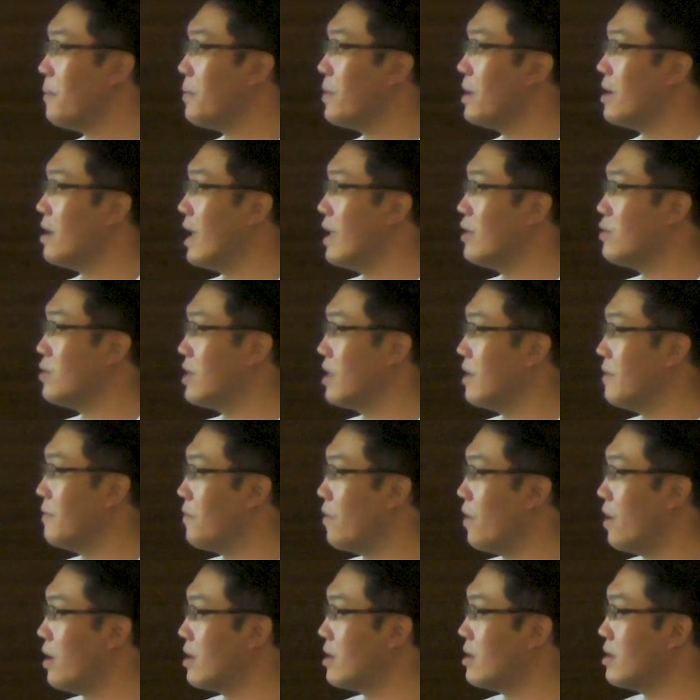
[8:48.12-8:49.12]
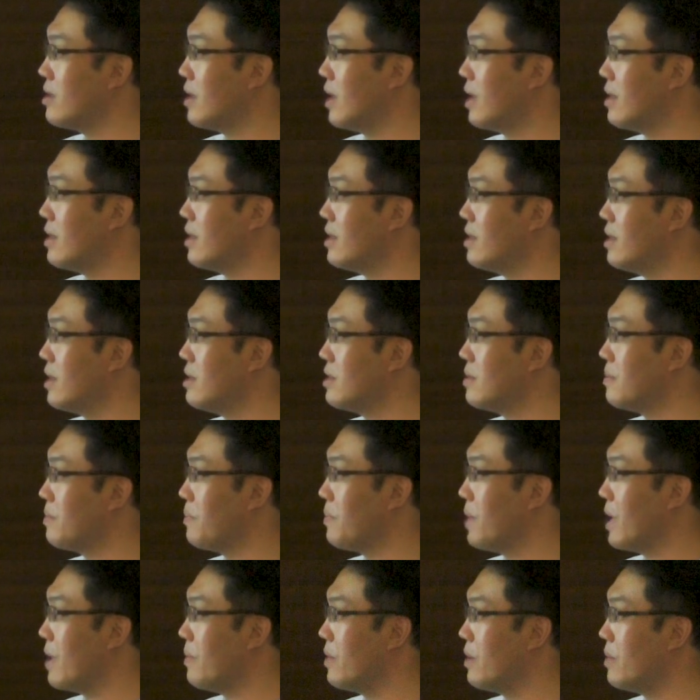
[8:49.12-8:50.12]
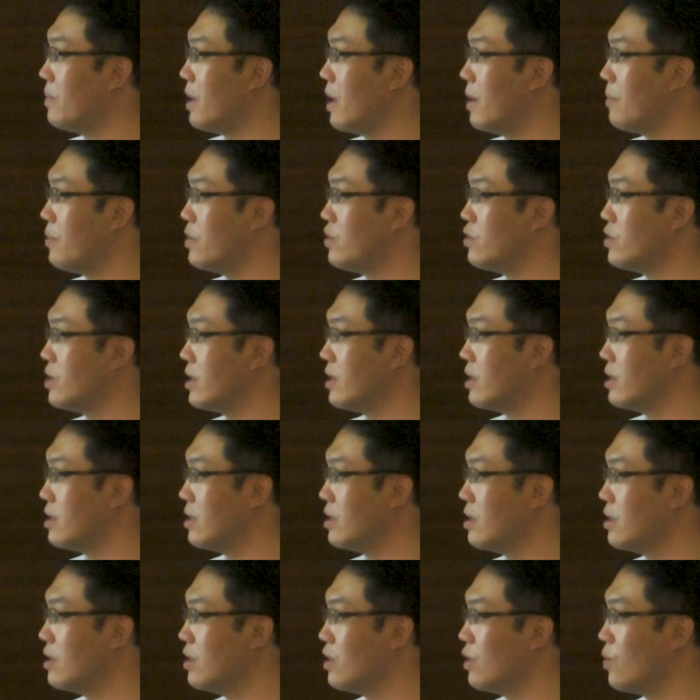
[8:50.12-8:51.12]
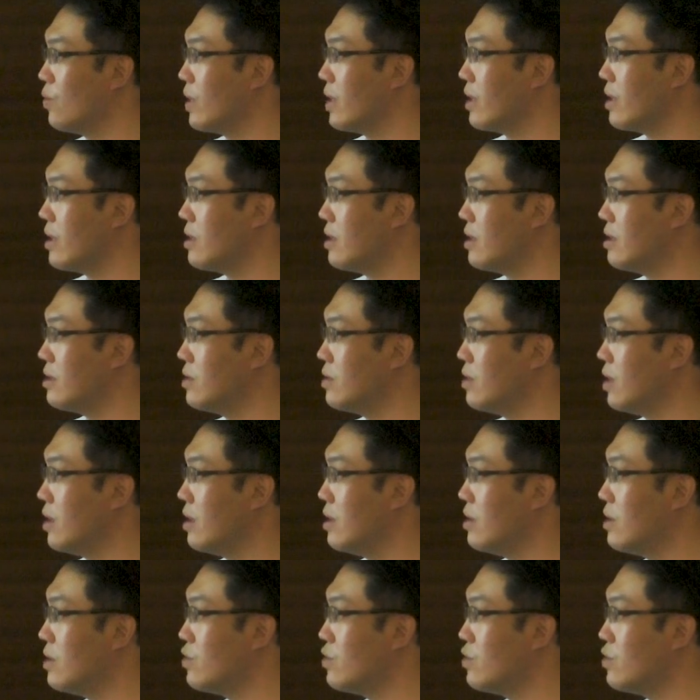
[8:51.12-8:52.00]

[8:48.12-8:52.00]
But actually from this paper published in New England